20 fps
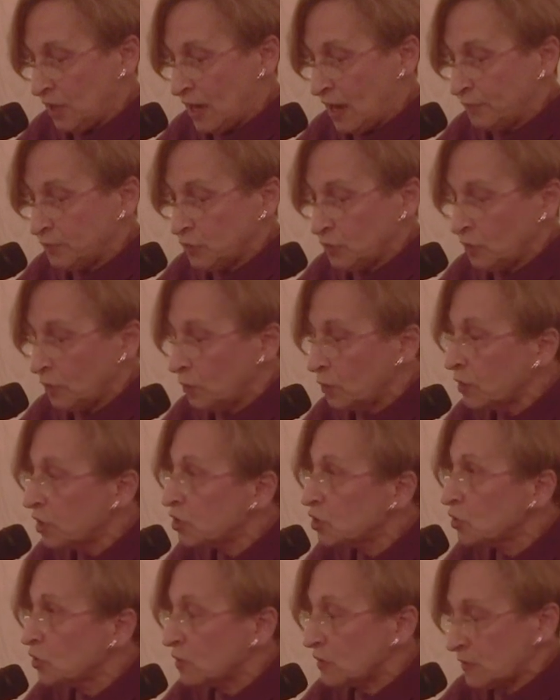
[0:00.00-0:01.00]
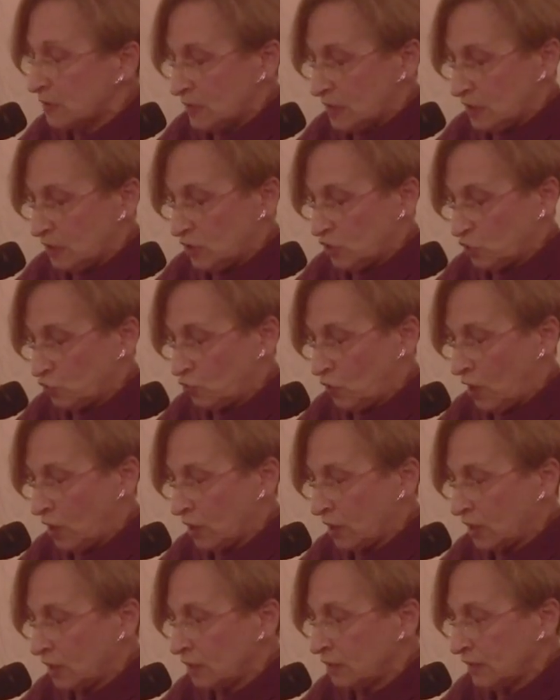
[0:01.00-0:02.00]
and after the oyster disease
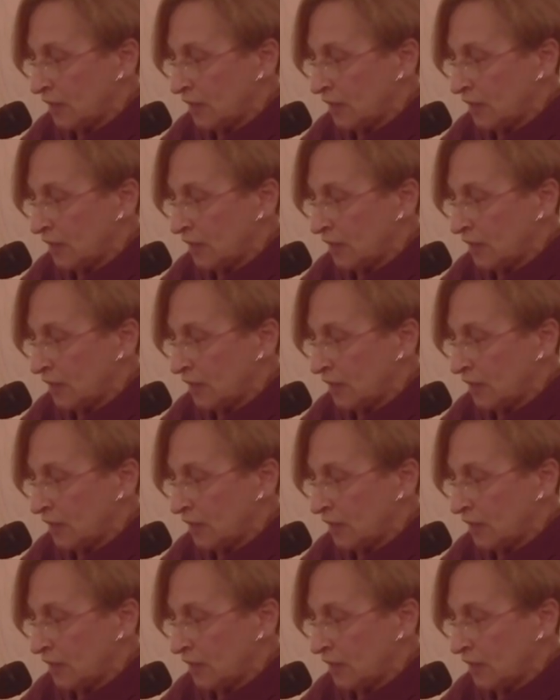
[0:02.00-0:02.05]
struck,